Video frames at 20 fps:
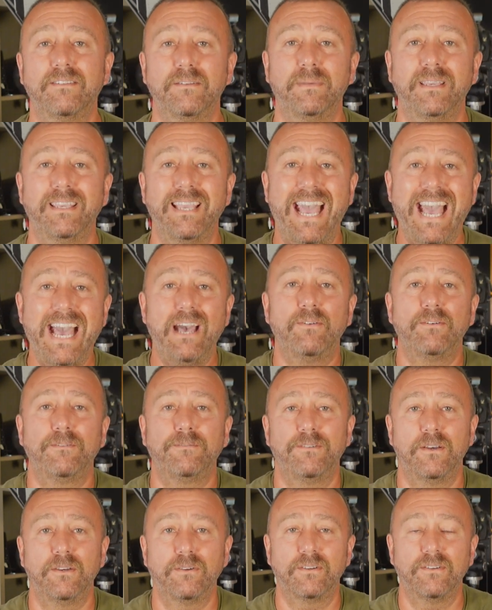to be out of
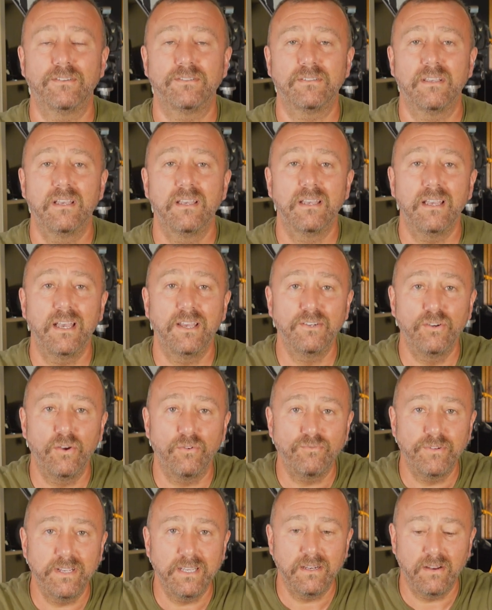focus and
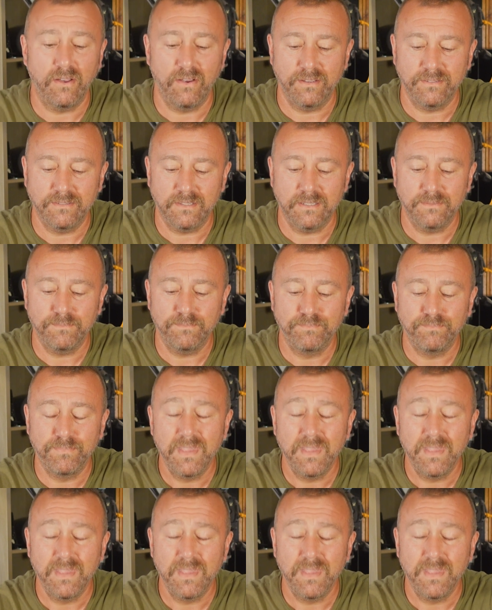not realize it.